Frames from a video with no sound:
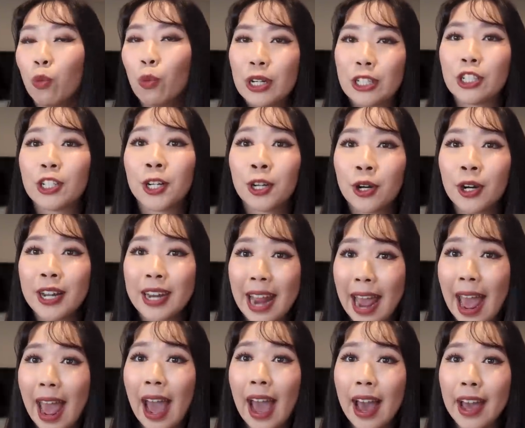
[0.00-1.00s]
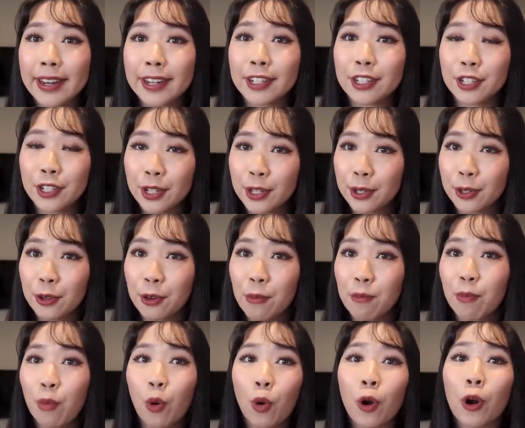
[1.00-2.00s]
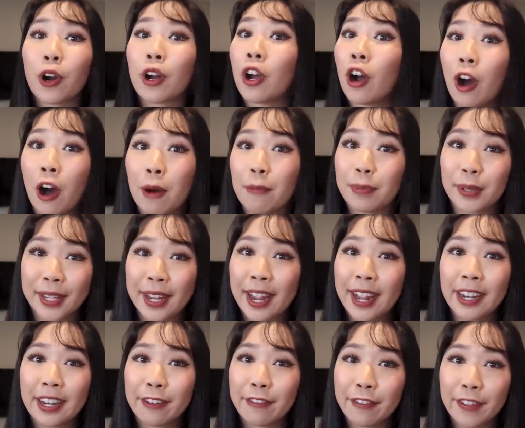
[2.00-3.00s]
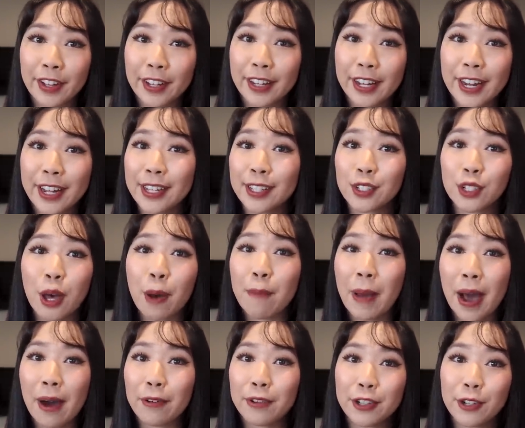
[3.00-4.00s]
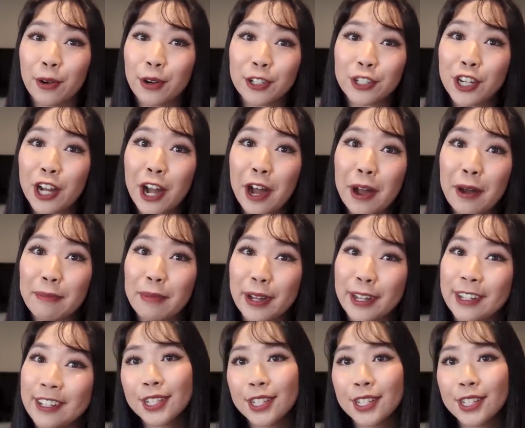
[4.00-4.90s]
which could could add to more complicated feelings about your job.